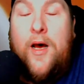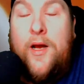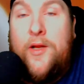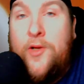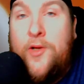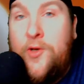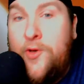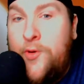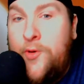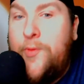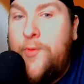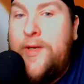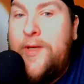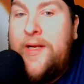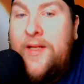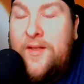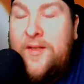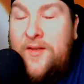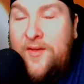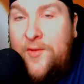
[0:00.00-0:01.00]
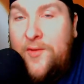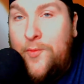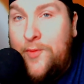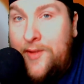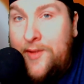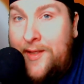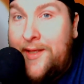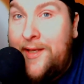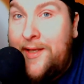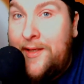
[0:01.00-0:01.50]
Your ingredients you will
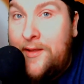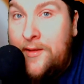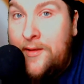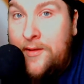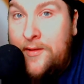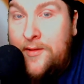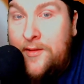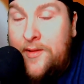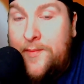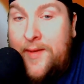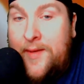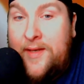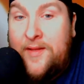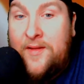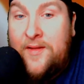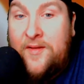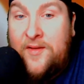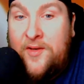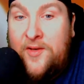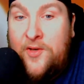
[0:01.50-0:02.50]
need to make this.